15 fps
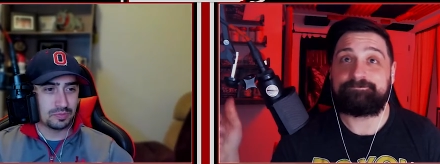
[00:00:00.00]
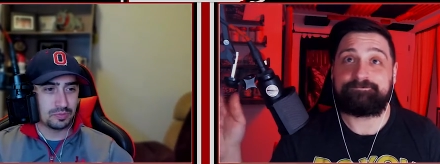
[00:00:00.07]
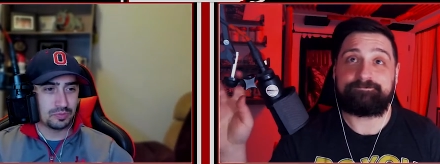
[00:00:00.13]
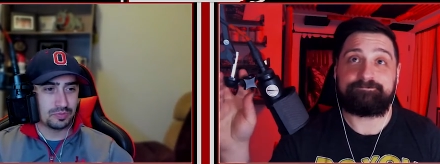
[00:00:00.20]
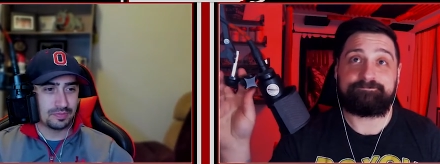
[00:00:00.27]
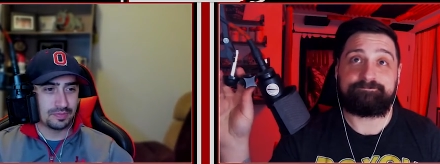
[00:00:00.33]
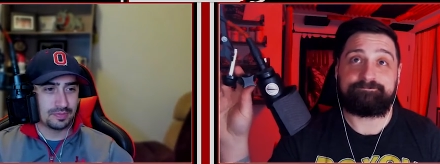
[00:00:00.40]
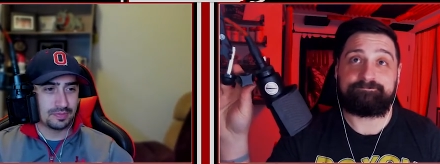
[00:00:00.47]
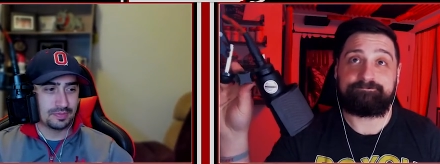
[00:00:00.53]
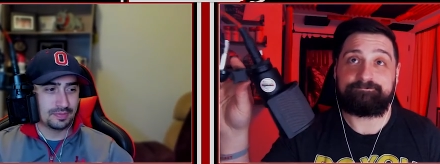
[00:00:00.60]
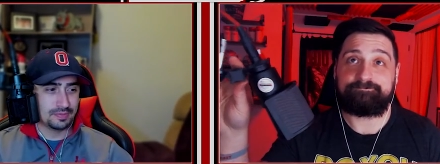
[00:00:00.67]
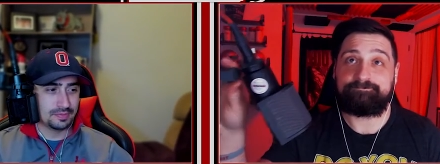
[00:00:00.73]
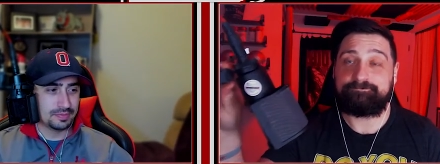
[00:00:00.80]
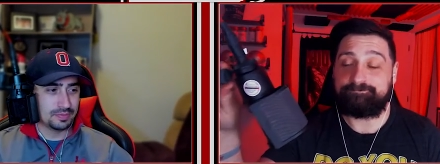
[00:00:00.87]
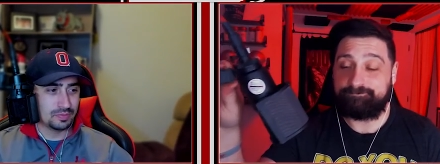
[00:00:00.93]

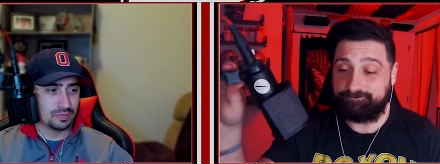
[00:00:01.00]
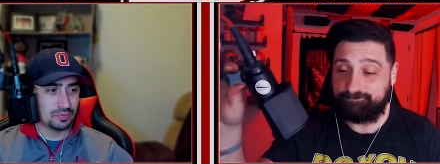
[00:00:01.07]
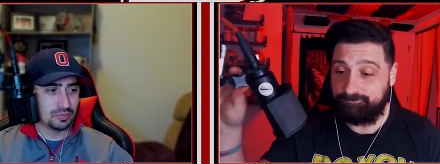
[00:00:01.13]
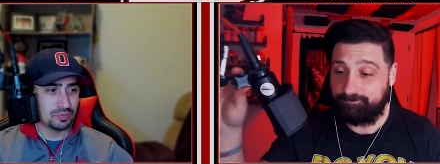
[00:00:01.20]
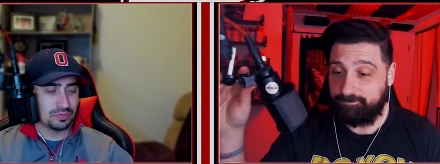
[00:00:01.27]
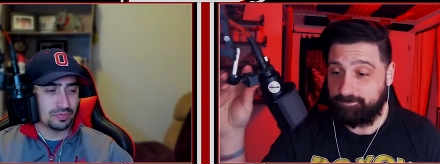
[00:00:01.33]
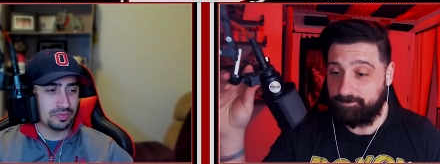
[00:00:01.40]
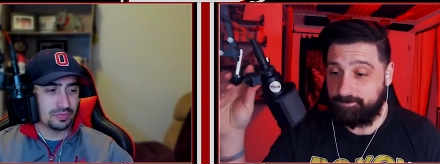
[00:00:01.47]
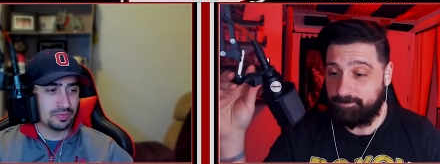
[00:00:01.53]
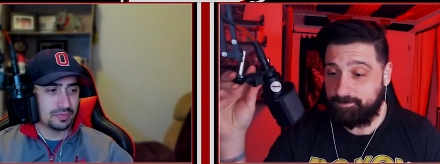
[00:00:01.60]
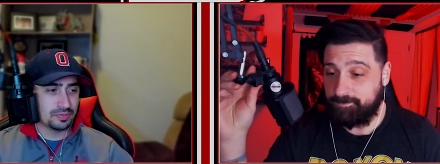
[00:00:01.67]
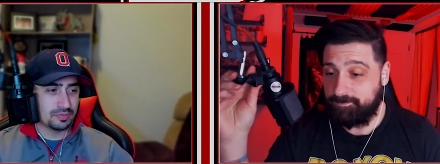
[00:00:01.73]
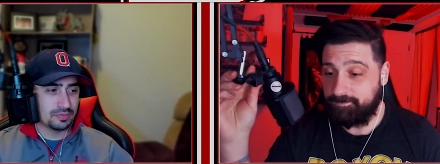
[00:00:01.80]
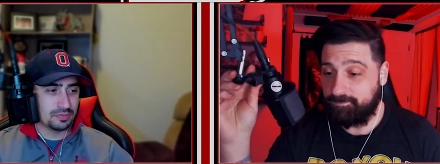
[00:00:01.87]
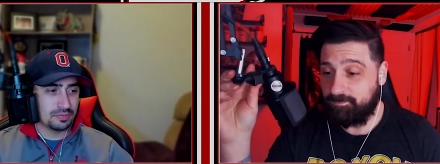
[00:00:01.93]

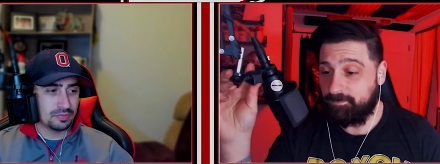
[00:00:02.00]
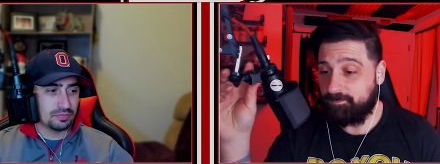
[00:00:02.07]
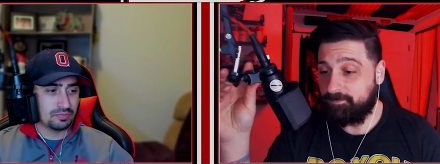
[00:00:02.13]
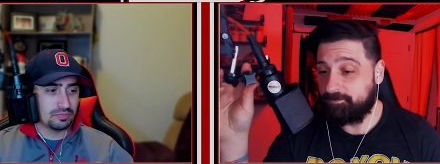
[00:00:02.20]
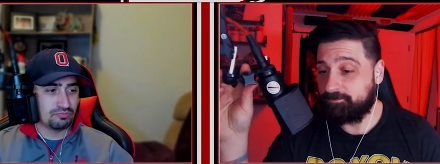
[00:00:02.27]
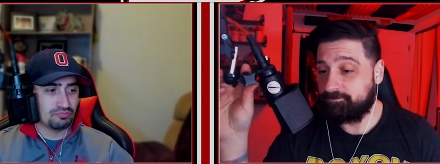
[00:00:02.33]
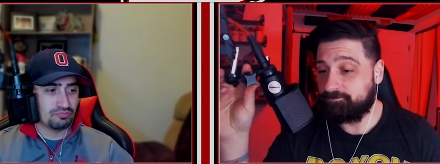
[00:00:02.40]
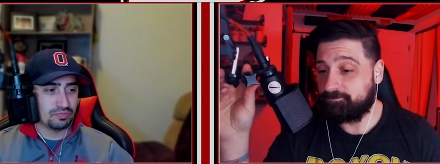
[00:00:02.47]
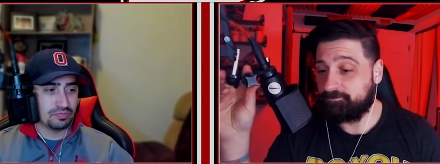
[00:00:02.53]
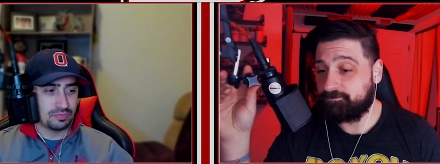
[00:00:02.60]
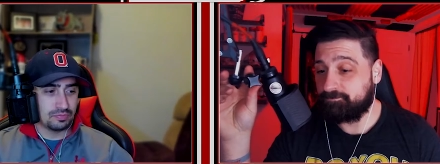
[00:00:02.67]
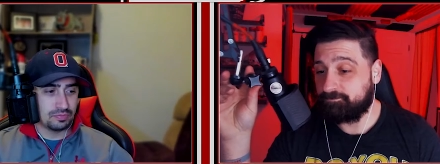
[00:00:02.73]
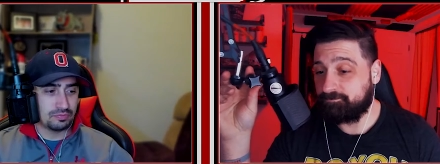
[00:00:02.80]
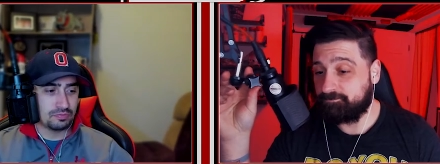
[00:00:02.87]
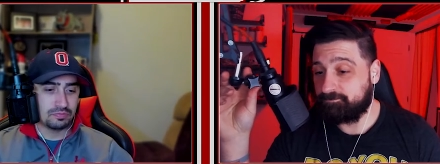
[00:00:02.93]

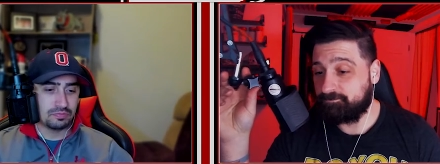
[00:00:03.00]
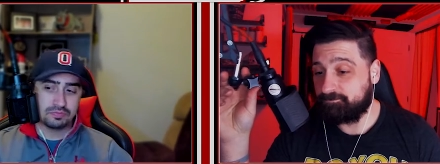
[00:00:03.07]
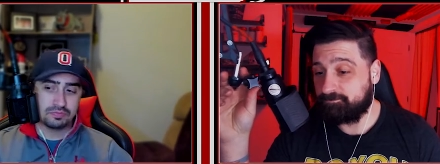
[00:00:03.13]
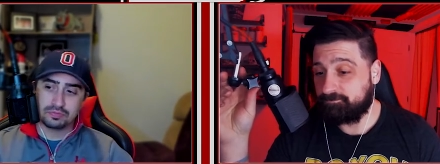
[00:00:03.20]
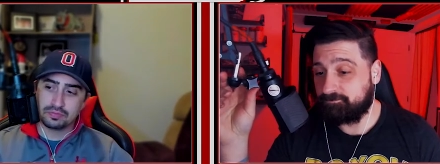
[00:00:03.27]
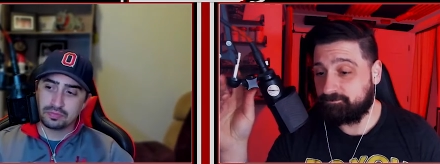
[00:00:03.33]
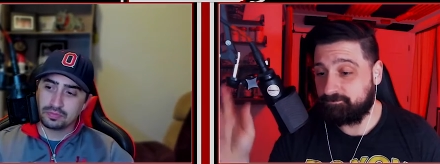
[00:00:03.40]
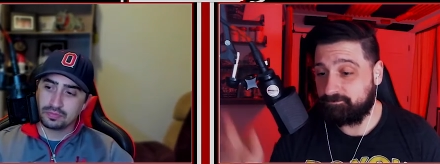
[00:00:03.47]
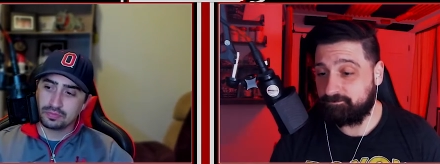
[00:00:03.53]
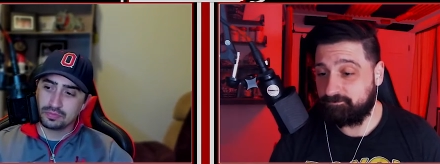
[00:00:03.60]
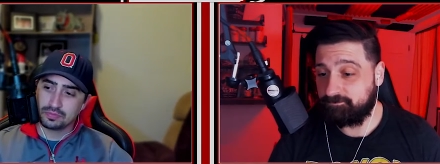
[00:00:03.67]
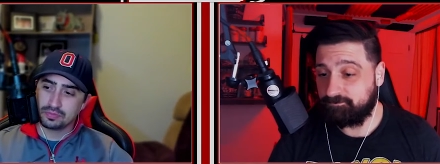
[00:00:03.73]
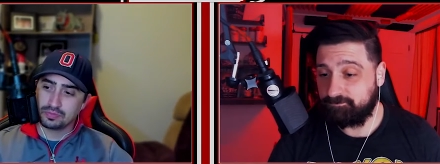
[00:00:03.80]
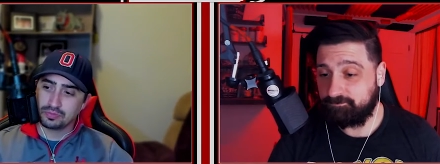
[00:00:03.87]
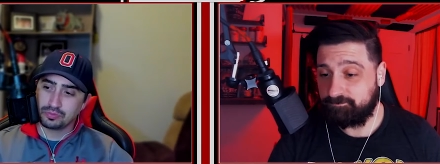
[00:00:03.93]

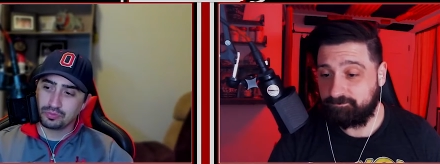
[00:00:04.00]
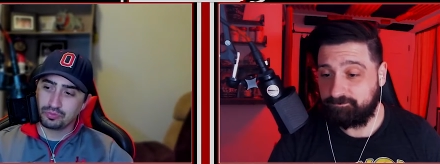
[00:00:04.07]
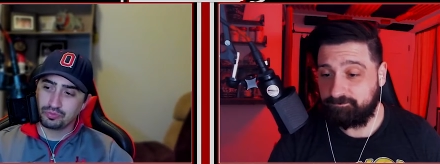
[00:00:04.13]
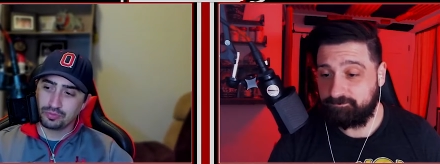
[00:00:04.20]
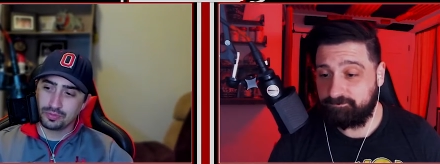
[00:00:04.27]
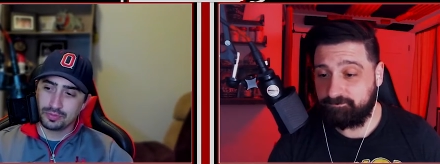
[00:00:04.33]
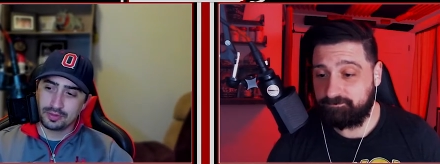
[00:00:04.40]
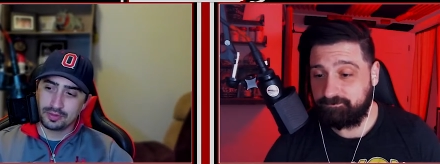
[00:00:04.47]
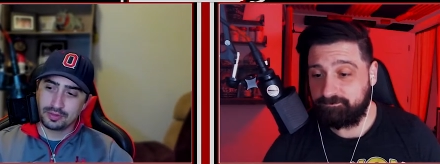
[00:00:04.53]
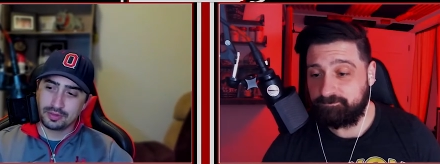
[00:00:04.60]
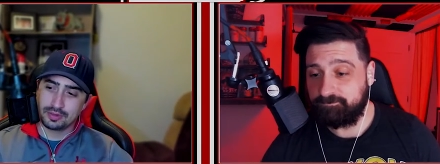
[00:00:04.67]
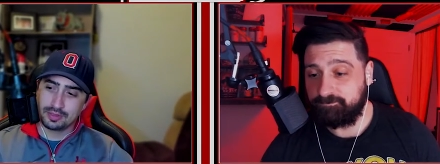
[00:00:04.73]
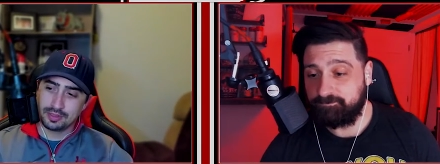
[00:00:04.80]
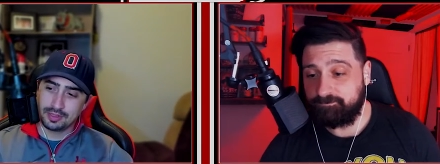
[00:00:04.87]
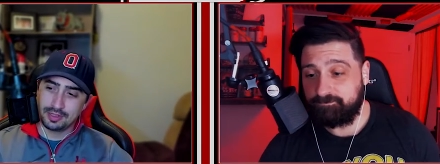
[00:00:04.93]

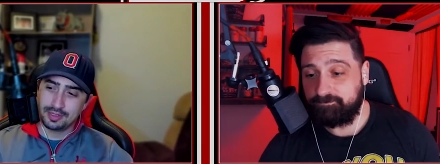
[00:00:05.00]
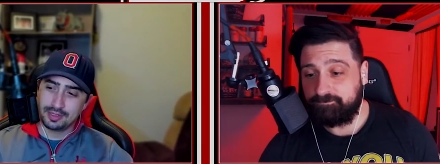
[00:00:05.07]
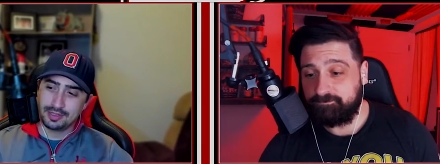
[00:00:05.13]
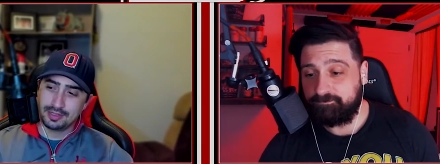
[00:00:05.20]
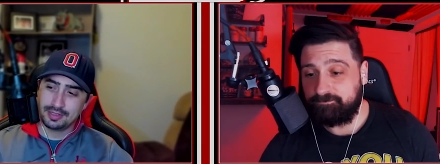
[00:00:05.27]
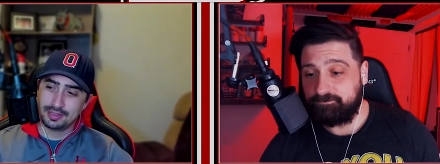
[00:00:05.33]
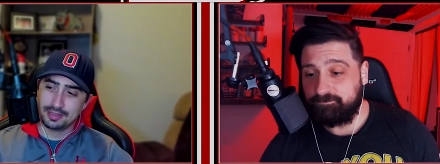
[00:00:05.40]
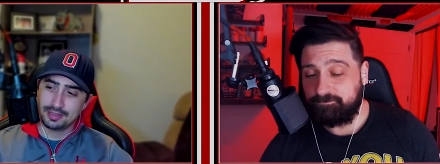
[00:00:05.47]
[no speech]